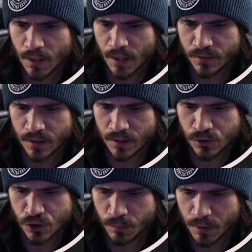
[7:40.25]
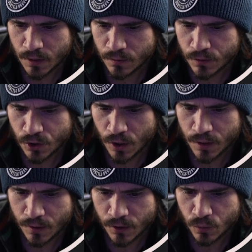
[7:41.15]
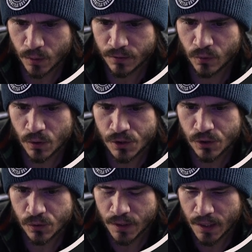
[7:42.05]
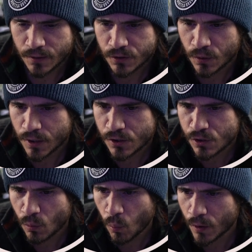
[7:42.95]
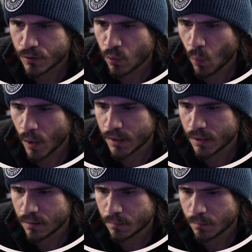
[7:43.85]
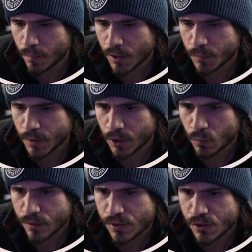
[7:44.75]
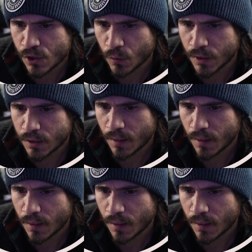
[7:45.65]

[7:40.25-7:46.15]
And I think it should be starting on the 24 soon. Yeah. So here's the 120 millimeter with the Sony.